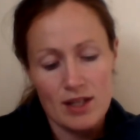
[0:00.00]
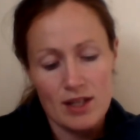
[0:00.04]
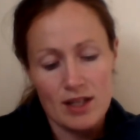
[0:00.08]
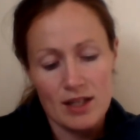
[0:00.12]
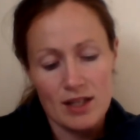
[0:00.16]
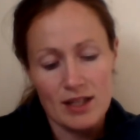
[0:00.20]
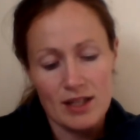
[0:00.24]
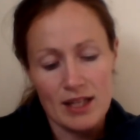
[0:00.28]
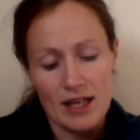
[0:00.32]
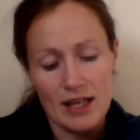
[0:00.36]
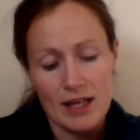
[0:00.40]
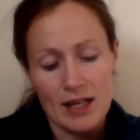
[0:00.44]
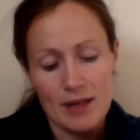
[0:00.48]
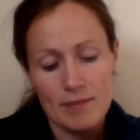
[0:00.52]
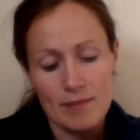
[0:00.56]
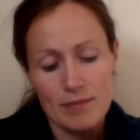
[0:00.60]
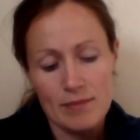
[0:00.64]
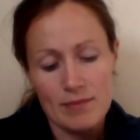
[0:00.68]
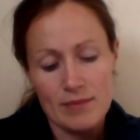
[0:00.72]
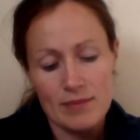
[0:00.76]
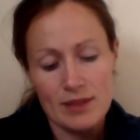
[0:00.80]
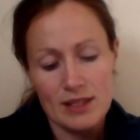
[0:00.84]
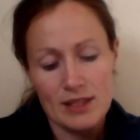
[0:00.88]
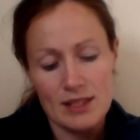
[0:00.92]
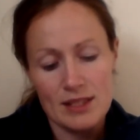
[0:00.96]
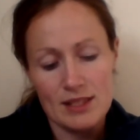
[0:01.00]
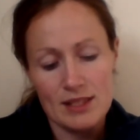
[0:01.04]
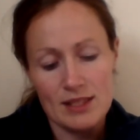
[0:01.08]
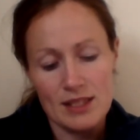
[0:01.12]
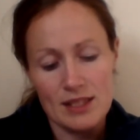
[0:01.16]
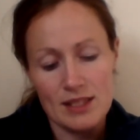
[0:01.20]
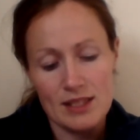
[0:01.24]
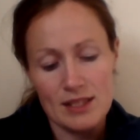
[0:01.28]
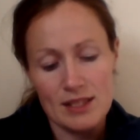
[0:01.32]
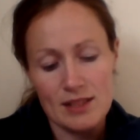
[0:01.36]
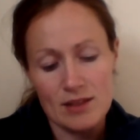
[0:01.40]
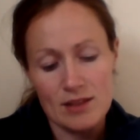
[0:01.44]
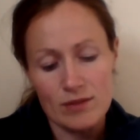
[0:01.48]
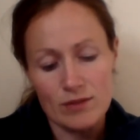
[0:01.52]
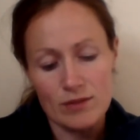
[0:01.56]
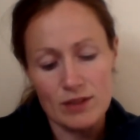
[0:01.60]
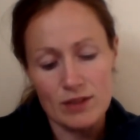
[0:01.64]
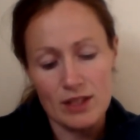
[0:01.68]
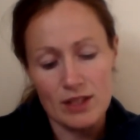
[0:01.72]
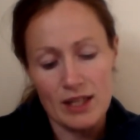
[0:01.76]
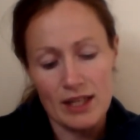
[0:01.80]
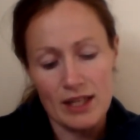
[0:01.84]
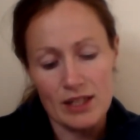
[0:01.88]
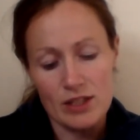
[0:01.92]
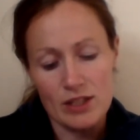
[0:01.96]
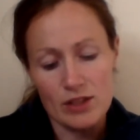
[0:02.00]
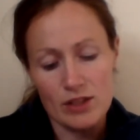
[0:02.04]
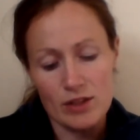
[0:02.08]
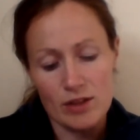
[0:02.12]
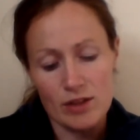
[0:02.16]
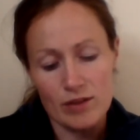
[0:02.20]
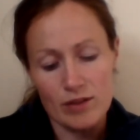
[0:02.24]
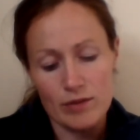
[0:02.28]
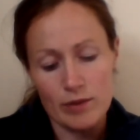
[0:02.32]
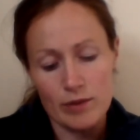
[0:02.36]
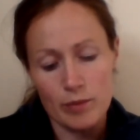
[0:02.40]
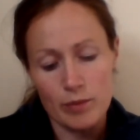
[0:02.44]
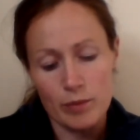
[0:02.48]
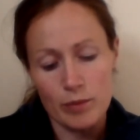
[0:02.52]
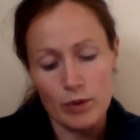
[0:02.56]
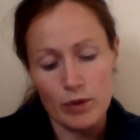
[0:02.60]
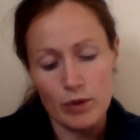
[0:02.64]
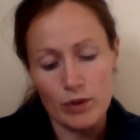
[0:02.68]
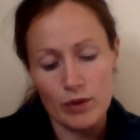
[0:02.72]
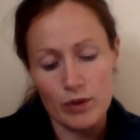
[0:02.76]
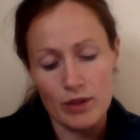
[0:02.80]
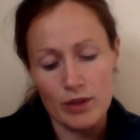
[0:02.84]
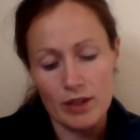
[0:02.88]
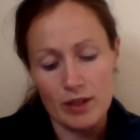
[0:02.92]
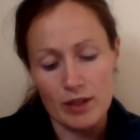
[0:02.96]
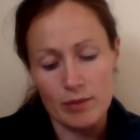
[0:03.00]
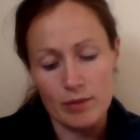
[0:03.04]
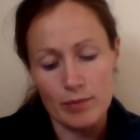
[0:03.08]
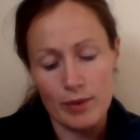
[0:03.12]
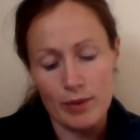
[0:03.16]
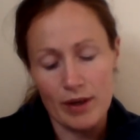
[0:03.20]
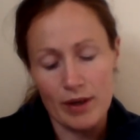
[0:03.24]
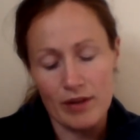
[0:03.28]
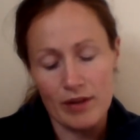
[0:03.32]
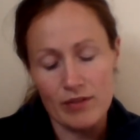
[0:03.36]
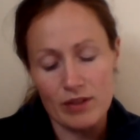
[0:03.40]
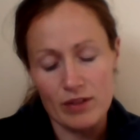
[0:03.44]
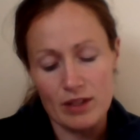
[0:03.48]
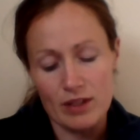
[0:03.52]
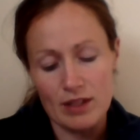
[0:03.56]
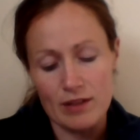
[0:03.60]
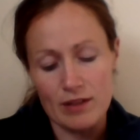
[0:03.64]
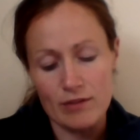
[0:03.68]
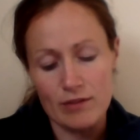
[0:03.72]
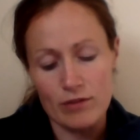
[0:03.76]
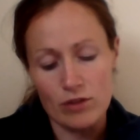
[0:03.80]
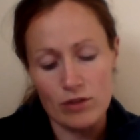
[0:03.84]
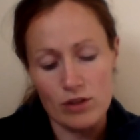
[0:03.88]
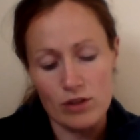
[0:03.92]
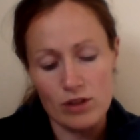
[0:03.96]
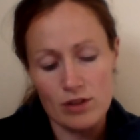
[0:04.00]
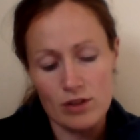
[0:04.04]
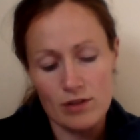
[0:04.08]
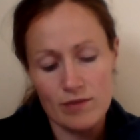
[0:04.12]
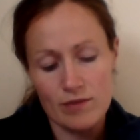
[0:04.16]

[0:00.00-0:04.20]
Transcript: I am indeed of the nature of the pure and perfectly full.